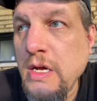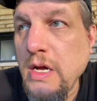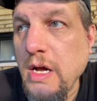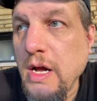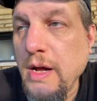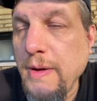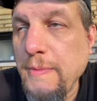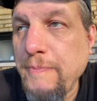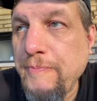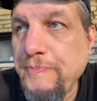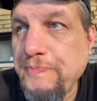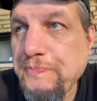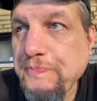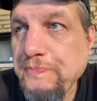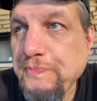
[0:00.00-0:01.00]

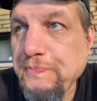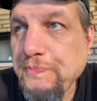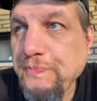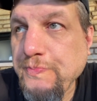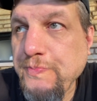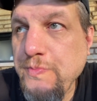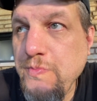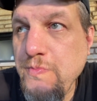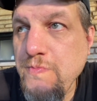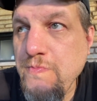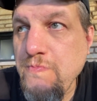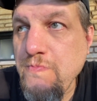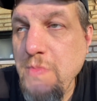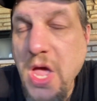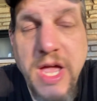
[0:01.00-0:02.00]

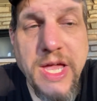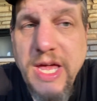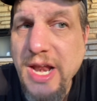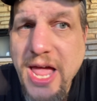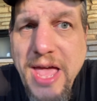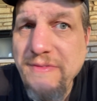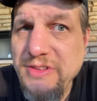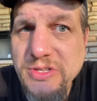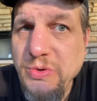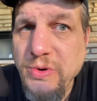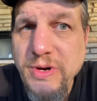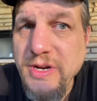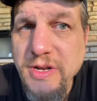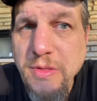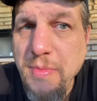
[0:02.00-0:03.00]
Again, I haven't
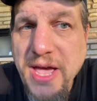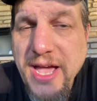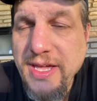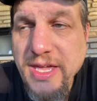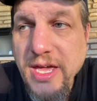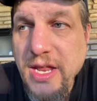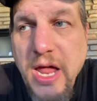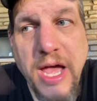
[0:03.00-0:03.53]
torn into the back yet.